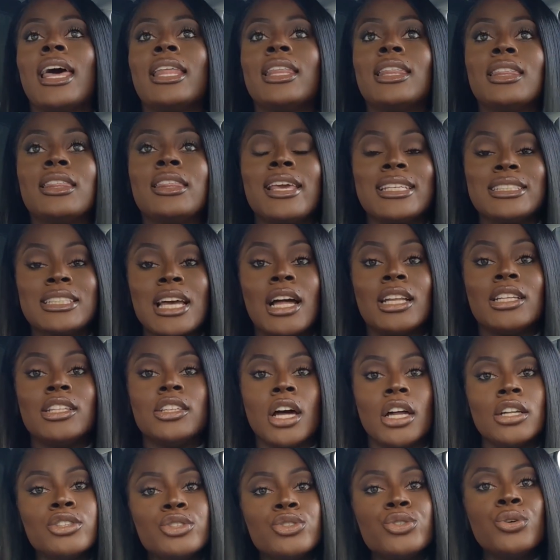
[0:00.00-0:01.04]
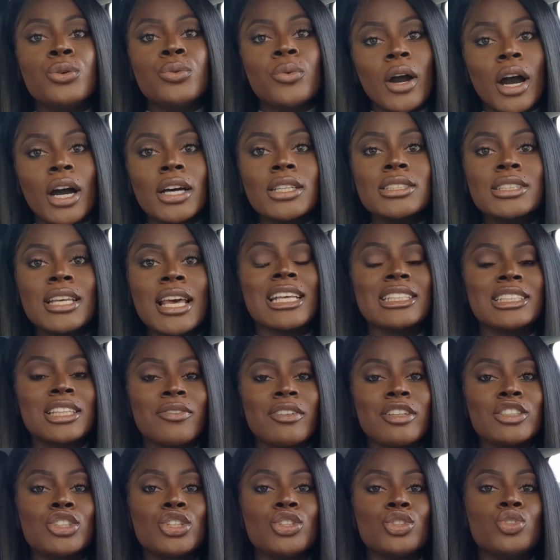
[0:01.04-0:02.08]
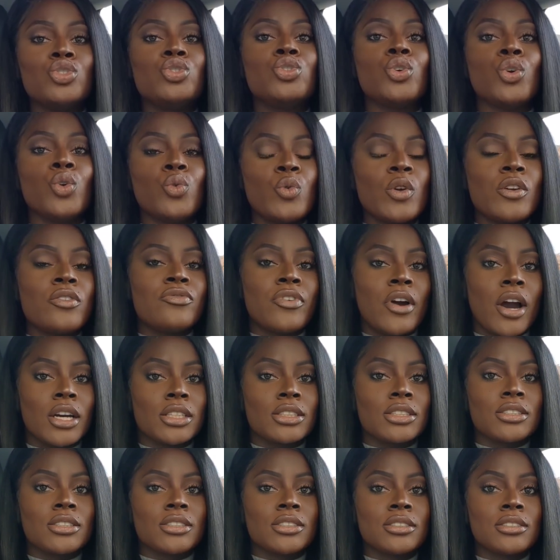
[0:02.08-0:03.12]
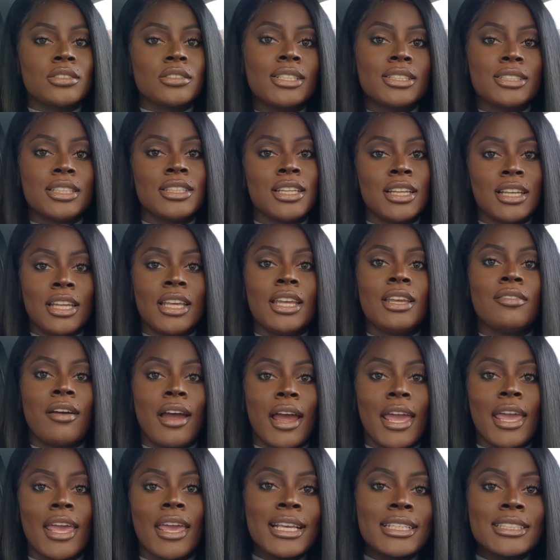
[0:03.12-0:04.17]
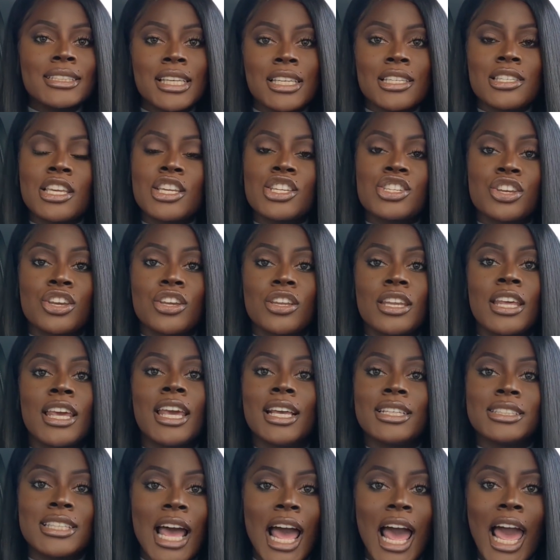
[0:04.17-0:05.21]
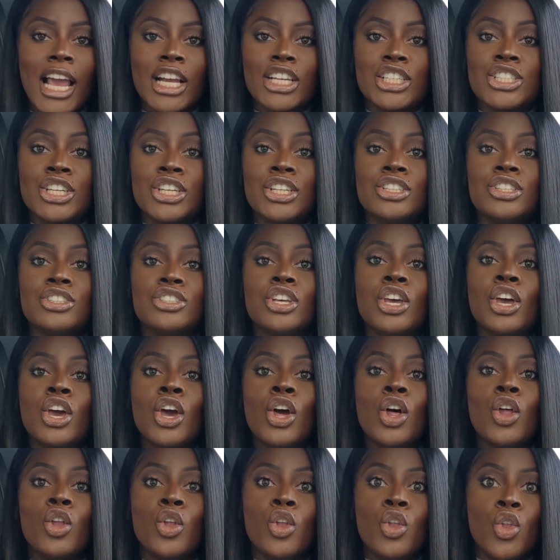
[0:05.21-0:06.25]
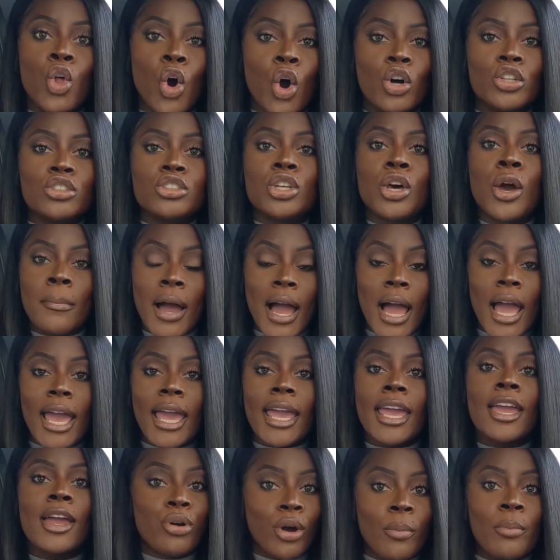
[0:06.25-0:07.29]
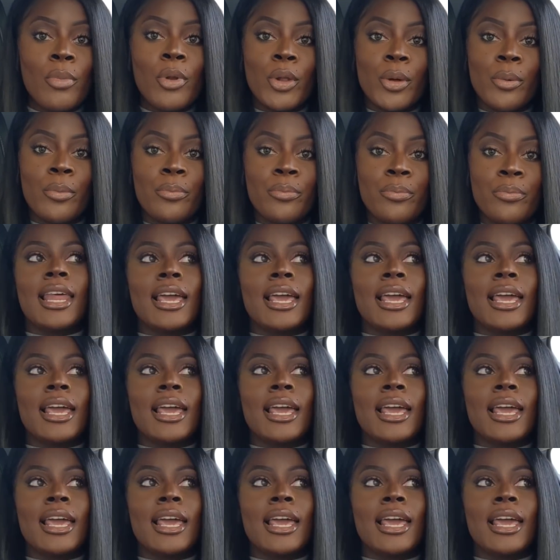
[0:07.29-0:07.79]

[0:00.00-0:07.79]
that are done to us has nothing to do with us personally, right? His decision, his actions, not my problem.